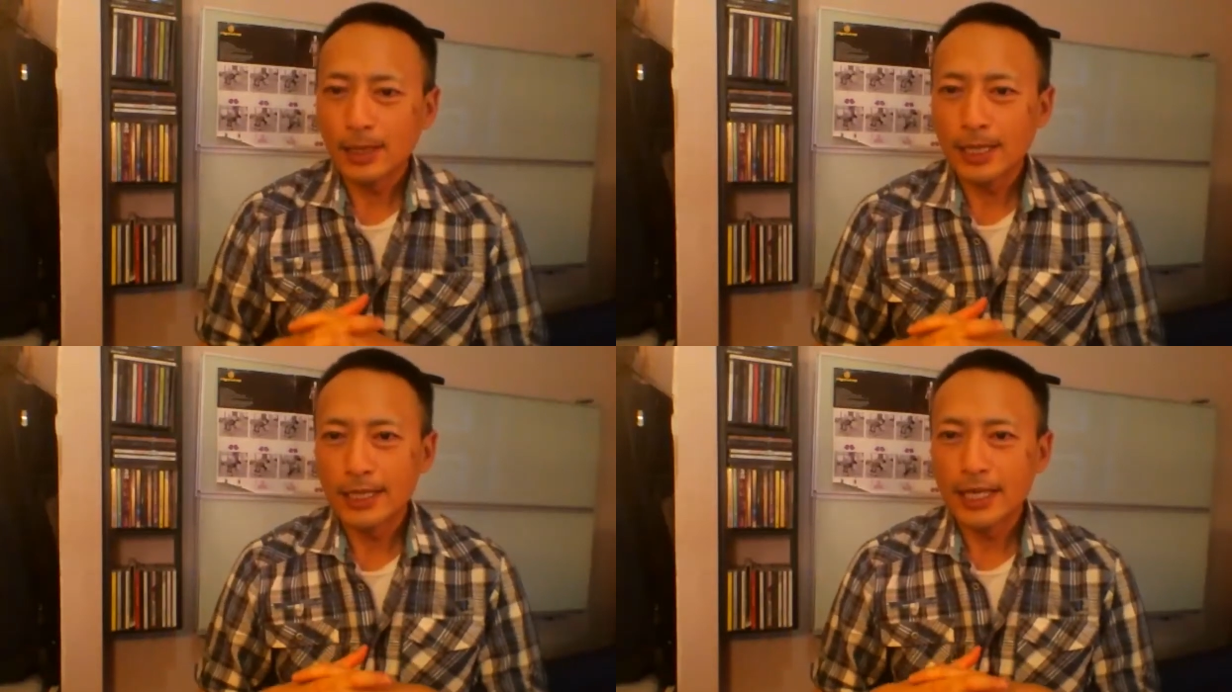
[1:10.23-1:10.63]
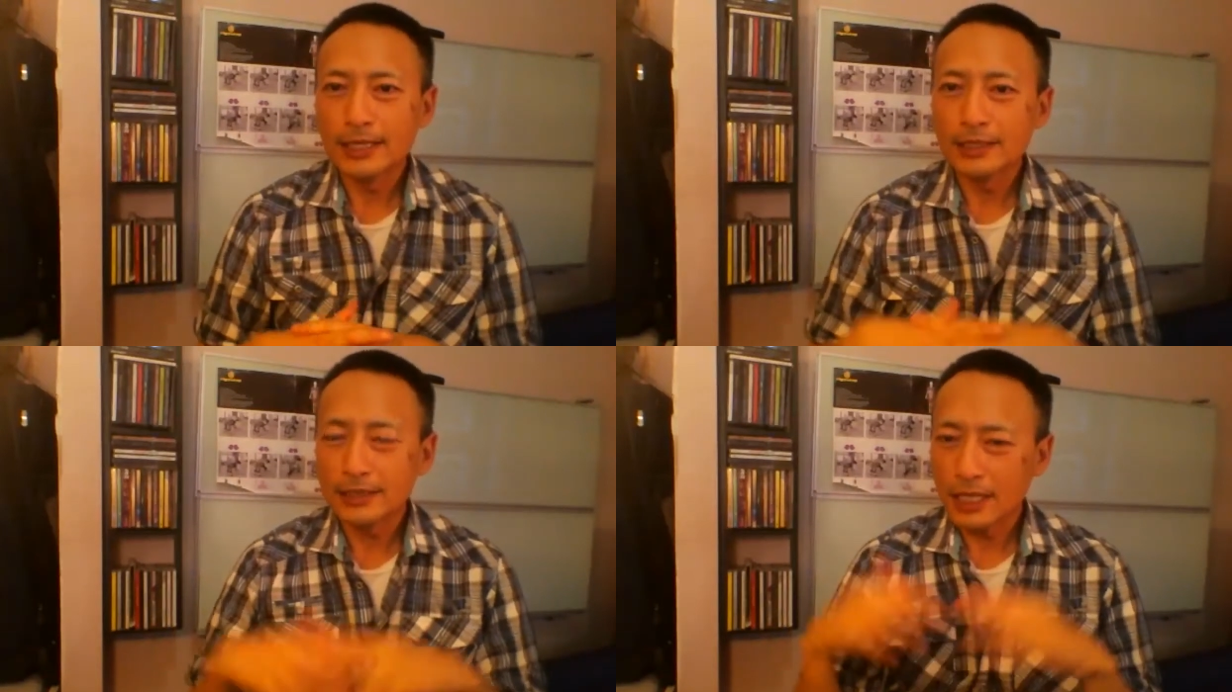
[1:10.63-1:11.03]
and
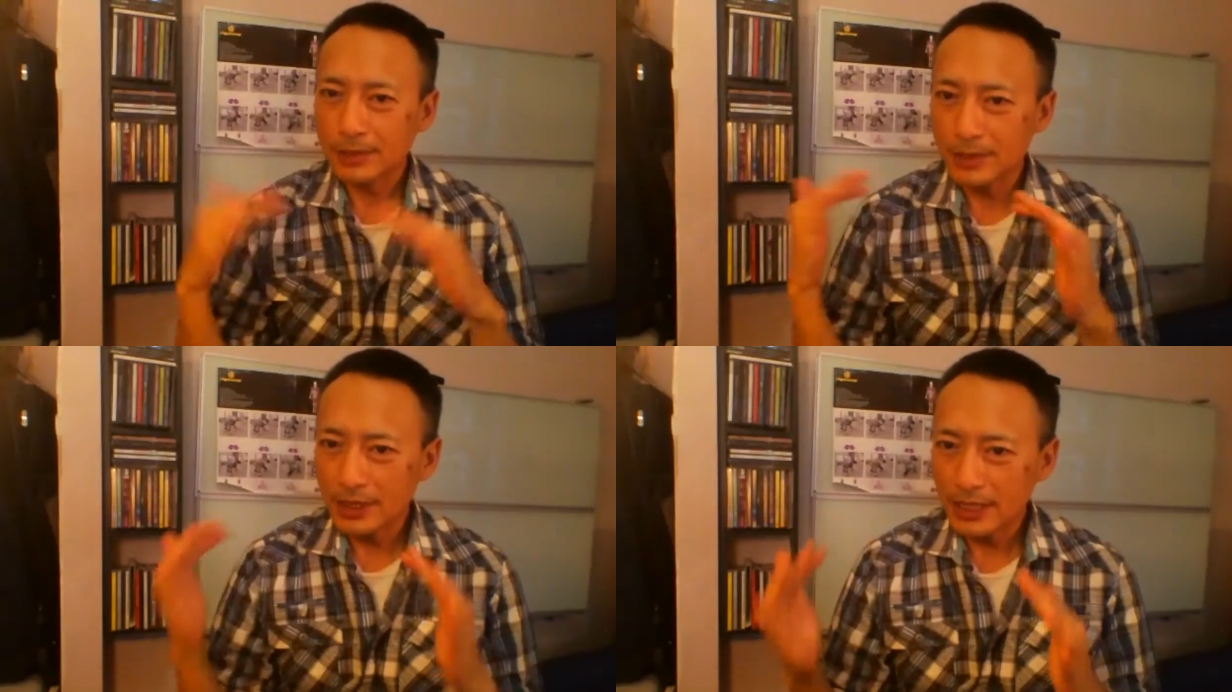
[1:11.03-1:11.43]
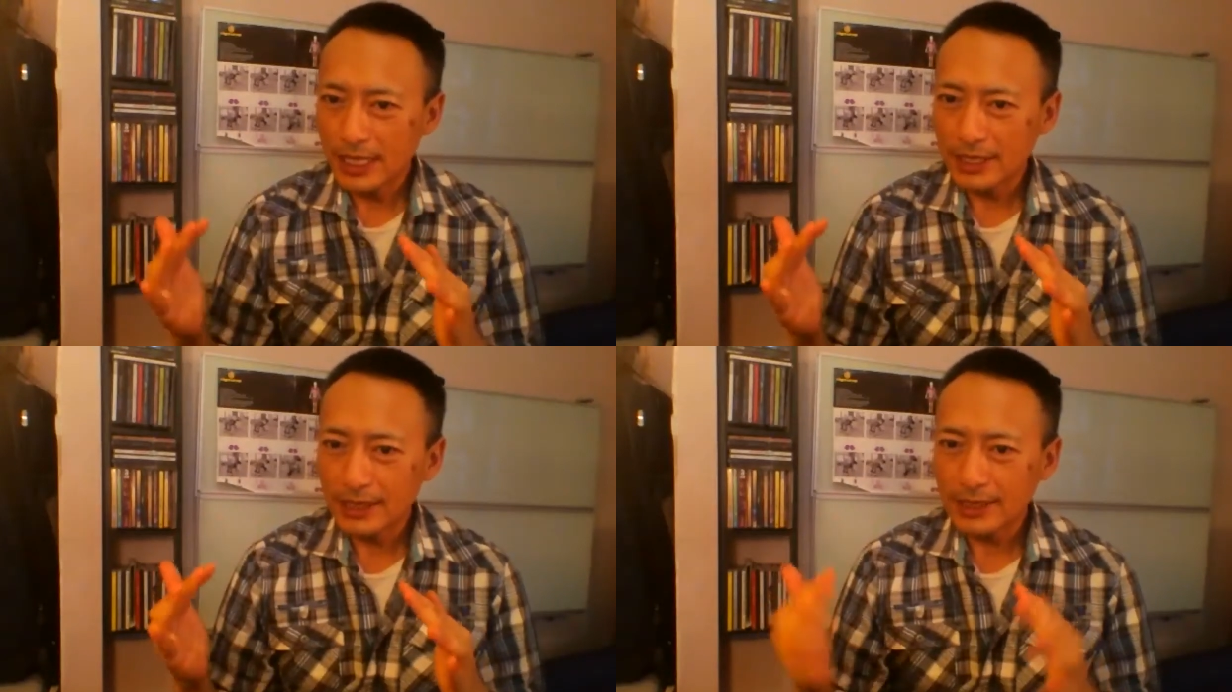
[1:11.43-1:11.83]
then he's got Mid
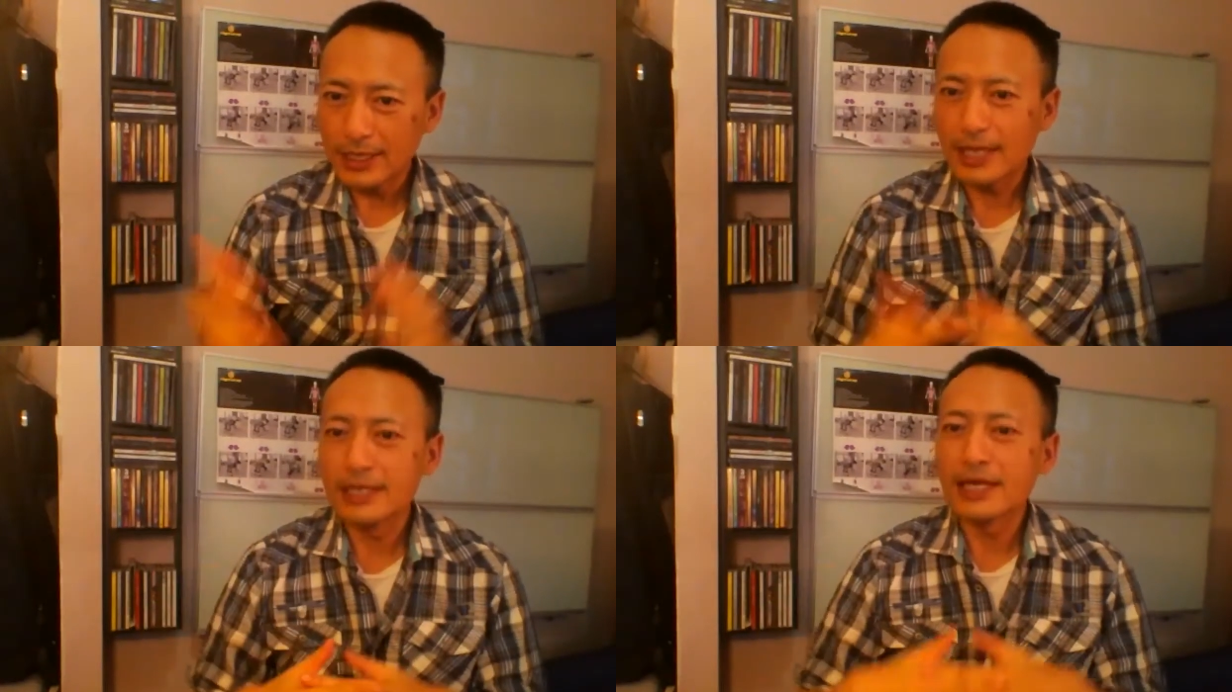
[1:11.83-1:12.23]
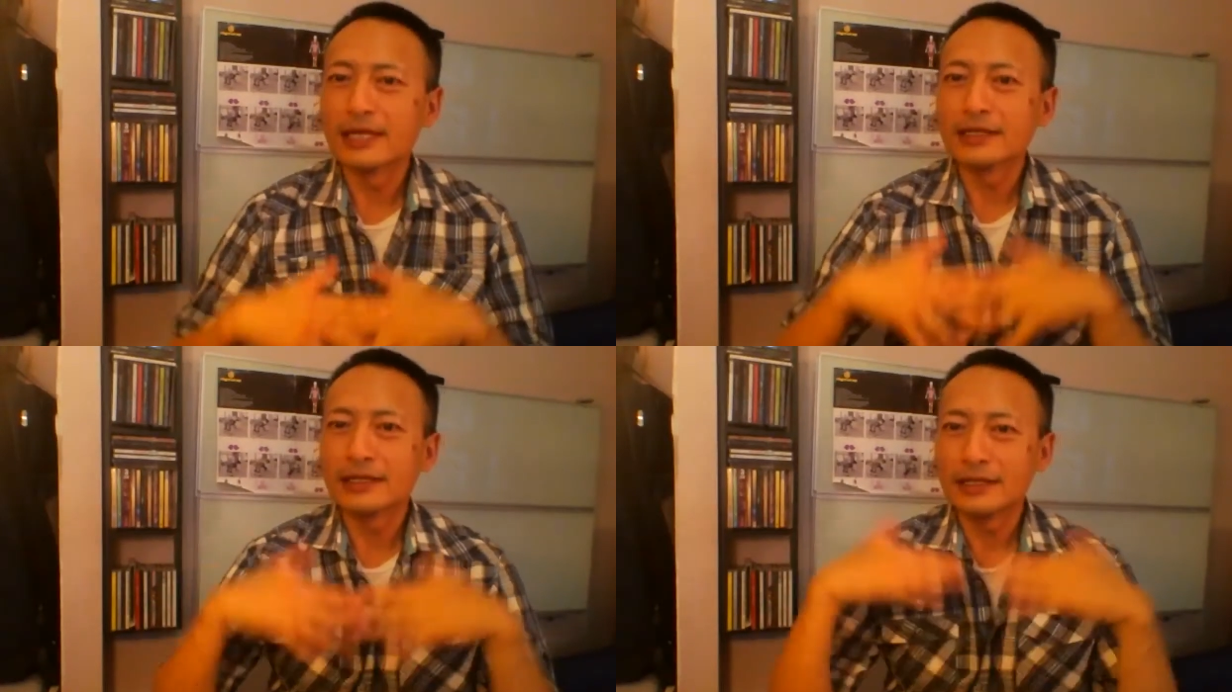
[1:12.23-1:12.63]
Atlantic, and
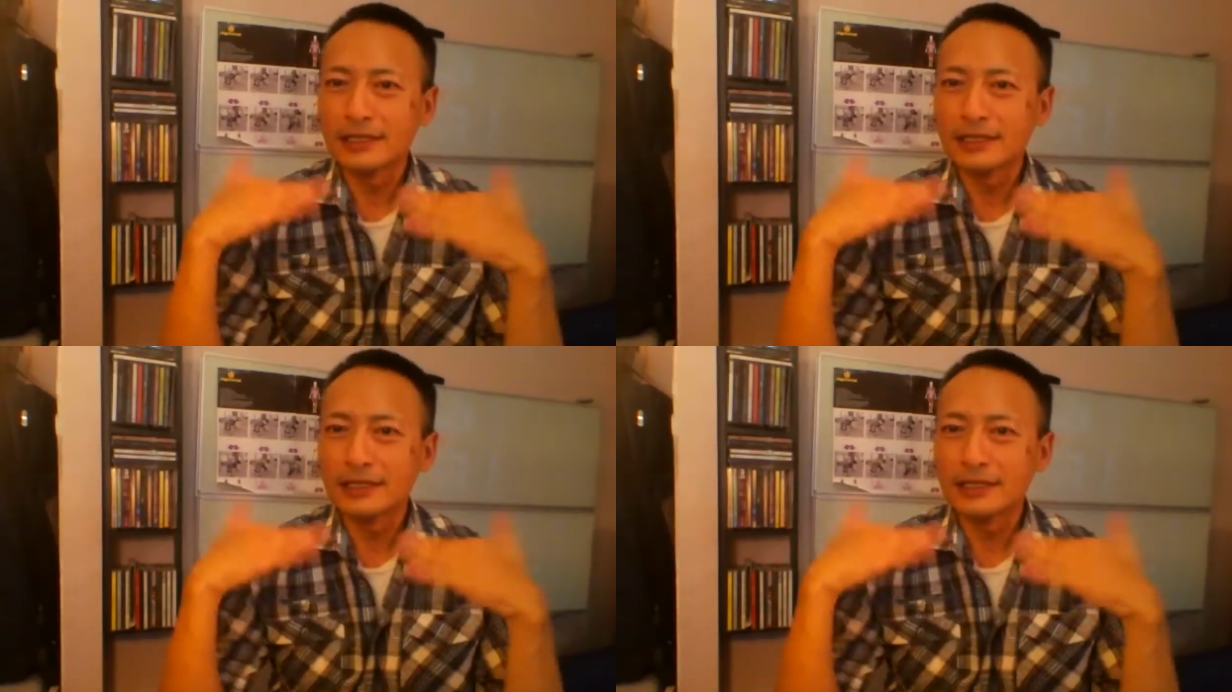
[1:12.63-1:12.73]
then